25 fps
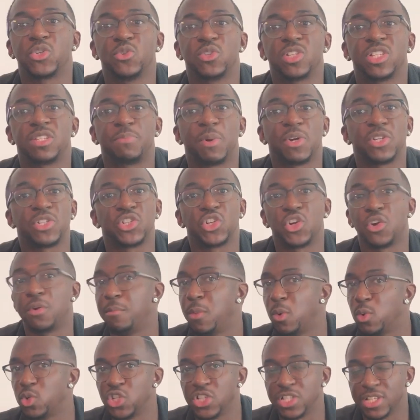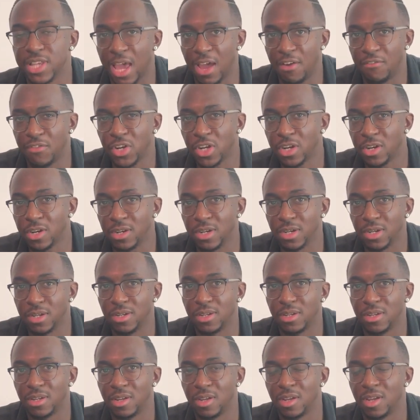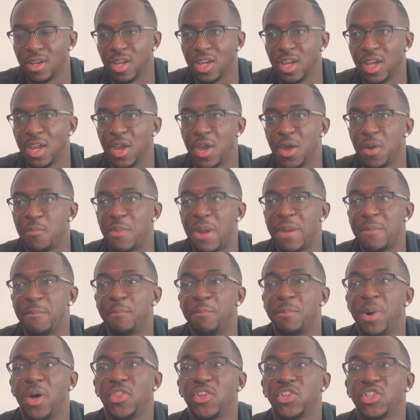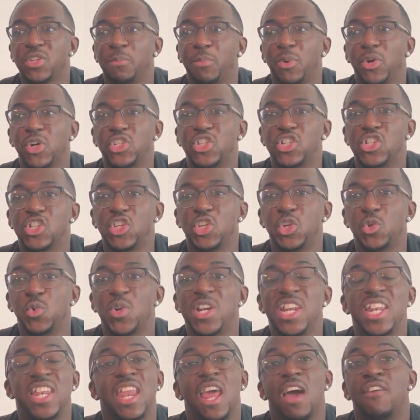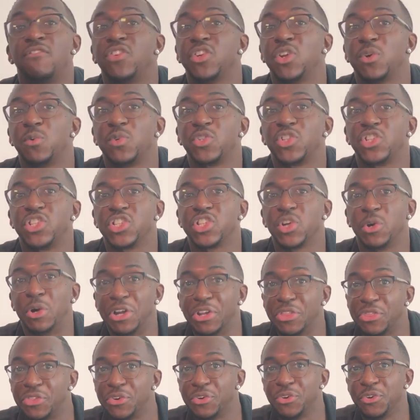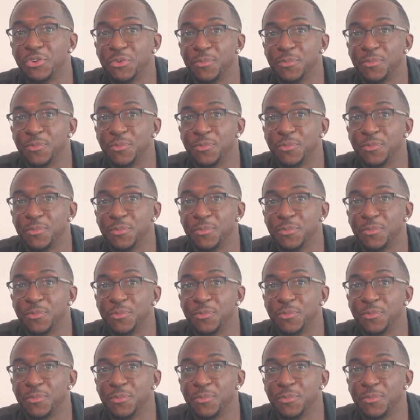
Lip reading: who expresses her emotions ever. My mother's a person you would never know what she's going through.